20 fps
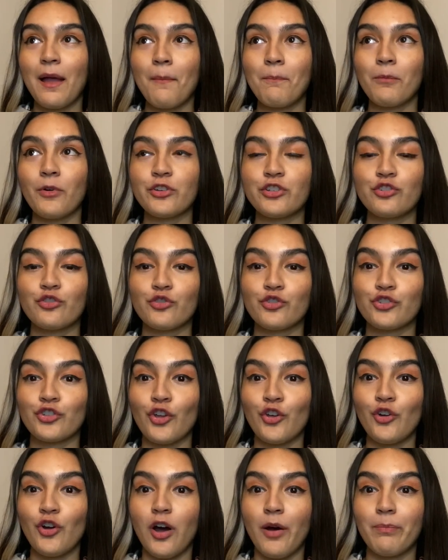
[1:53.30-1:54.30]
but she was
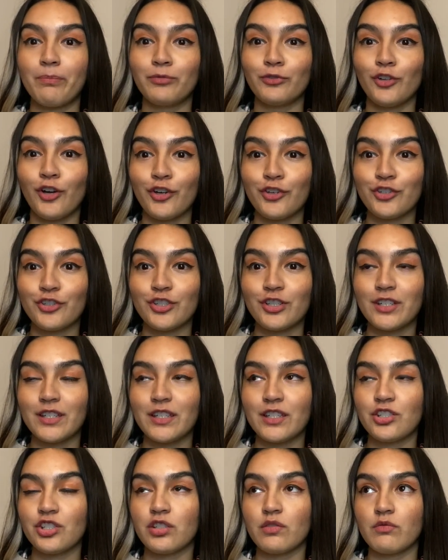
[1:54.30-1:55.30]
so
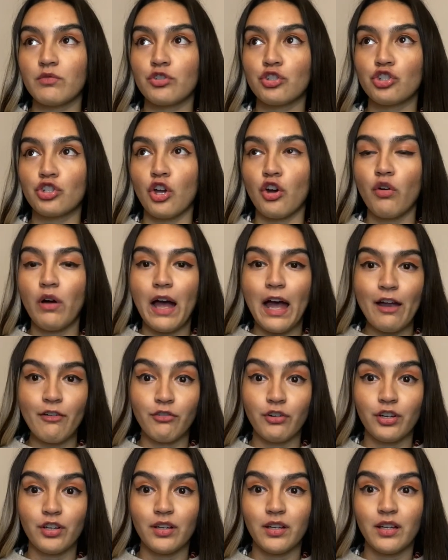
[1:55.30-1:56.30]
obnoxious she was so
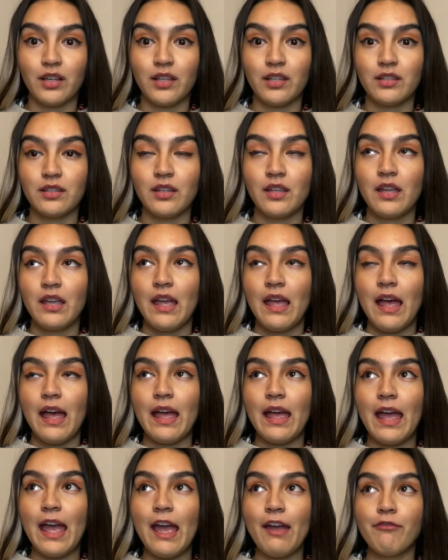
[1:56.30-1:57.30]
arrogant
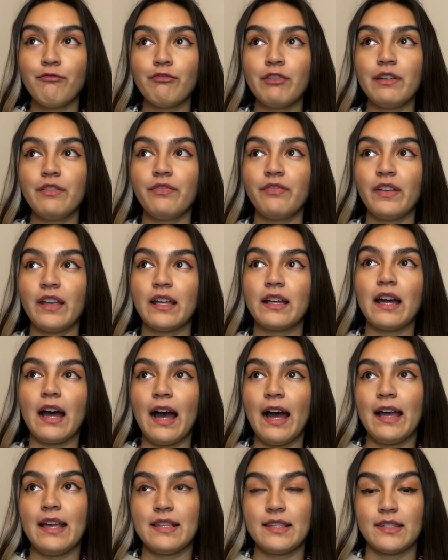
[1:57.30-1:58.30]
everything
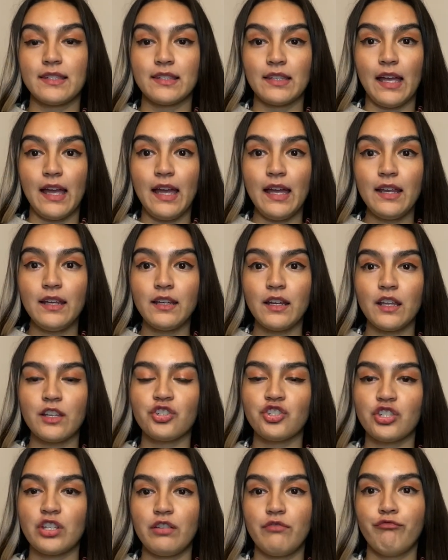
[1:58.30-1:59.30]
i said
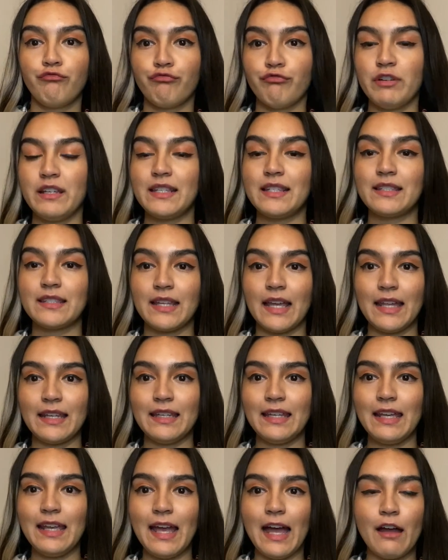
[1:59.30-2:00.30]
she resaid
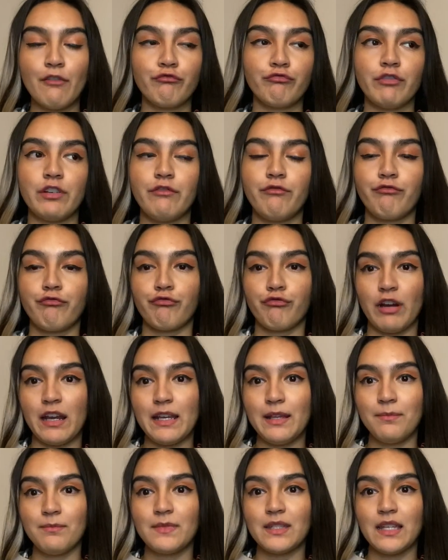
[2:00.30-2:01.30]
it and reframed